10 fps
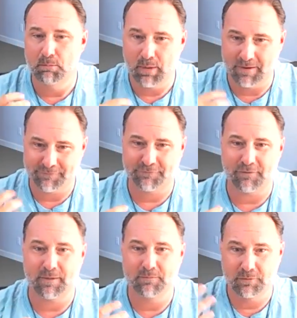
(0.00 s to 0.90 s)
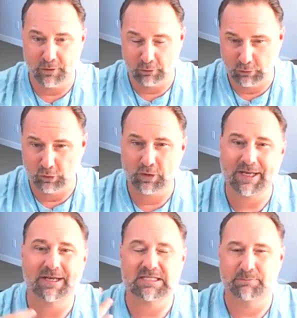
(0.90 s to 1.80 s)
but from the
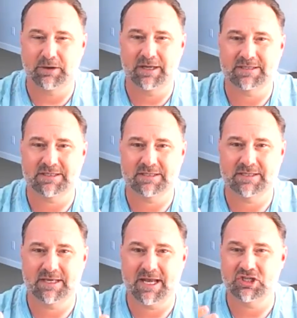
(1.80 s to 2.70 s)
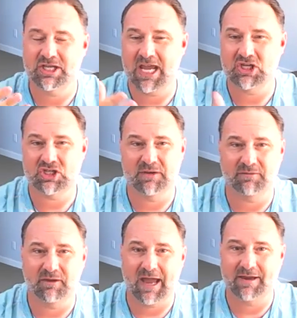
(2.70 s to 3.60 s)
learning experiences the education of
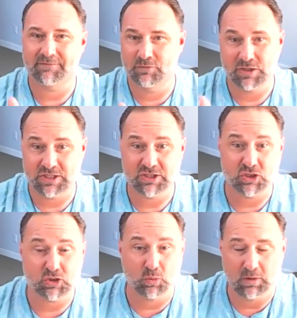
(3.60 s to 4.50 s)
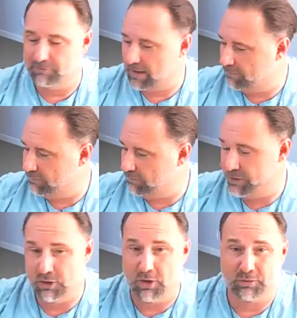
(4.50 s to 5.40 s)
life which is the school of life whether you
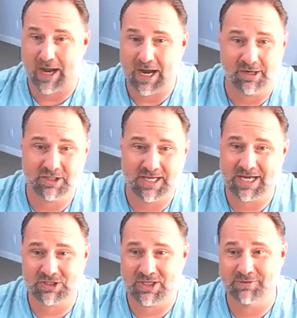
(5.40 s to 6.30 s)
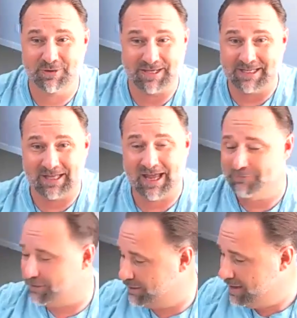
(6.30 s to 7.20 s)
go through higher education within life
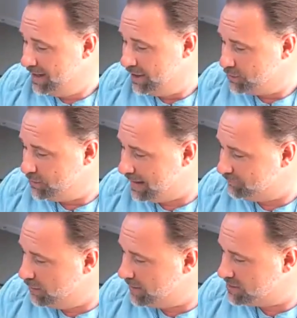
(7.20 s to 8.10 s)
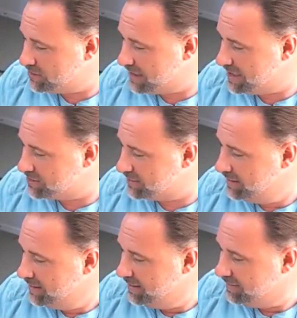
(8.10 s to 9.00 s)
or you you have no education
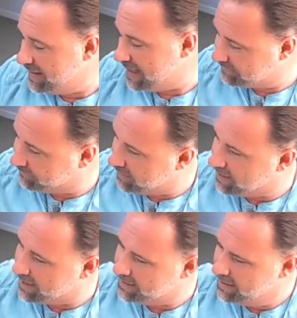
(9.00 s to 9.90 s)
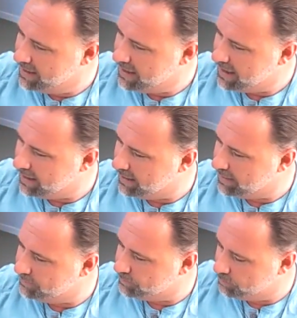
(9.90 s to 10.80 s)
that's fine
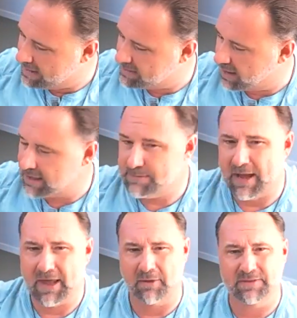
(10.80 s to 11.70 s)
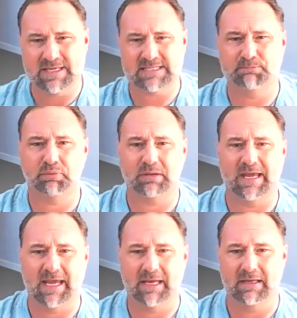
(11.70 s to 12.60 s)
um, but he talked about how this
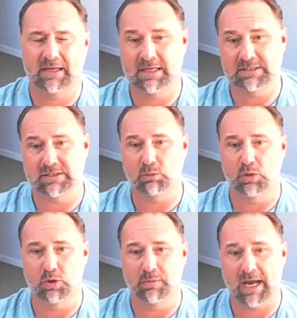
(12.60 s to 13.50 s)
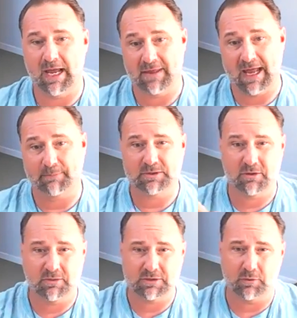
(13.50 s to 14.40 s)
plane is the womb and I, that
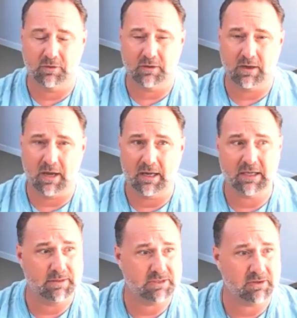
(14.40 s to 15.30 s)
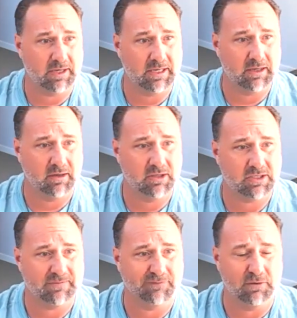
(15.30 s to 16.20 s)
episode is over uh, going to be starting here in
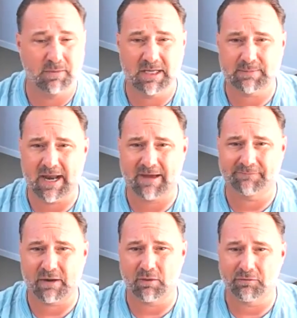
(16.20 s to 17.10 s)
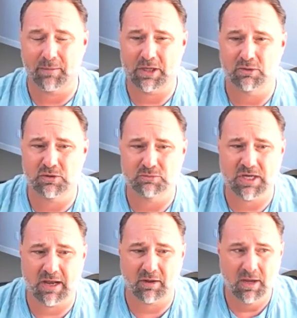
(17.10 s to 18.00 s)
just a few minutes about a half hour over my youtube
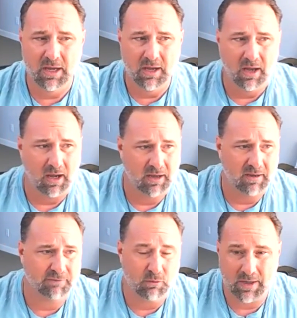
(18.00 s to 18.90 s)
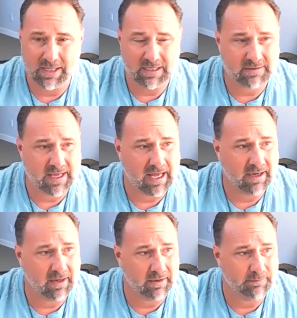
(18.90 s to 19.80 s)
channel uh, if you want to get that
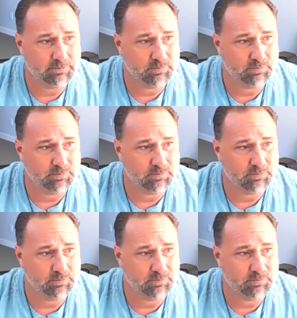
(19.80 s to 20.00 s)
um,